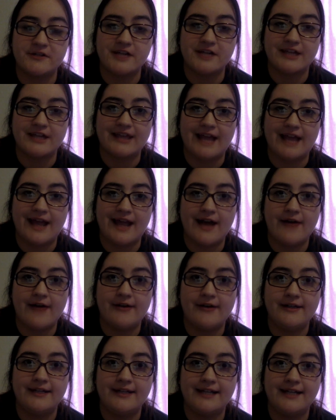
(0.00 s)
check that
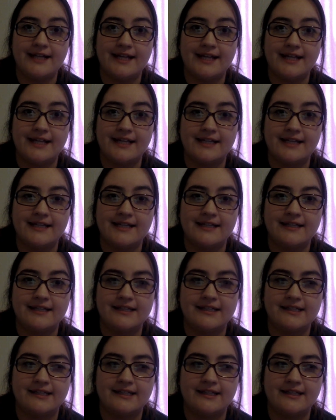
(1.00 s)
out.
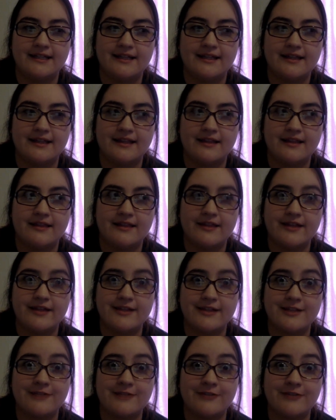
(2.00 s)
And
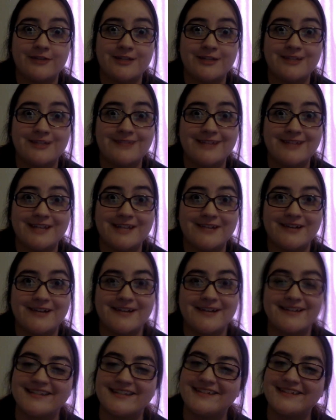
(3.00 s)
that's it for this video.
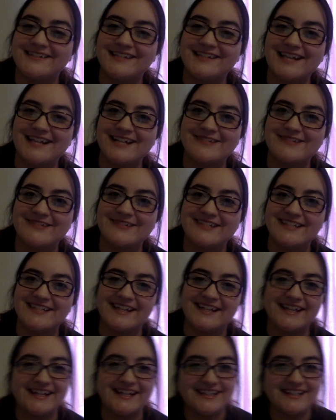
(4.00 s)
I'll see you in the next one.
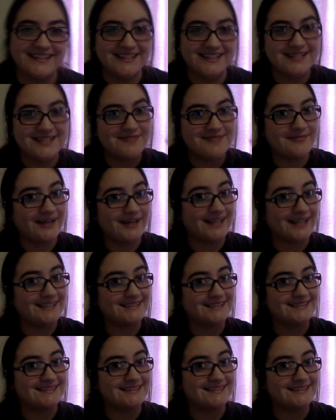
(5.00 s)
Take care. Bye.